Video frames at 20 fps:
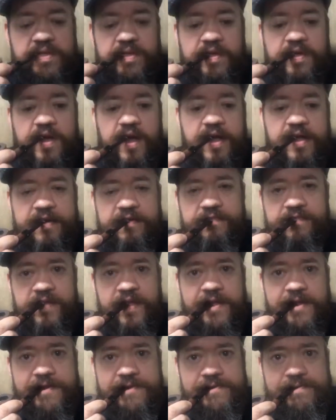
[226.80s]
kind of
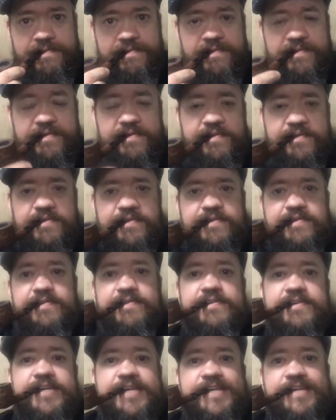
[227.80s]

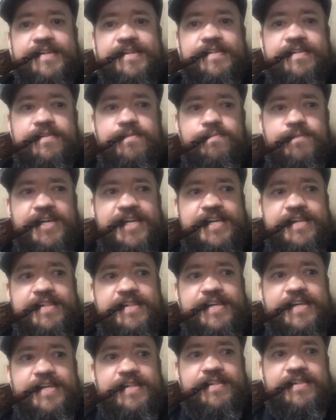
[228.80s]
in the way
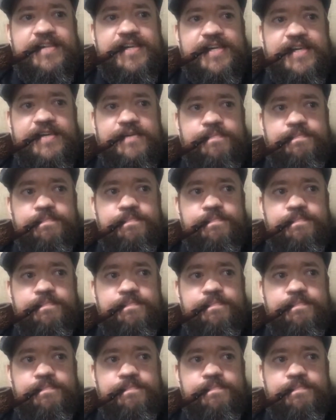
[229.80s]
that the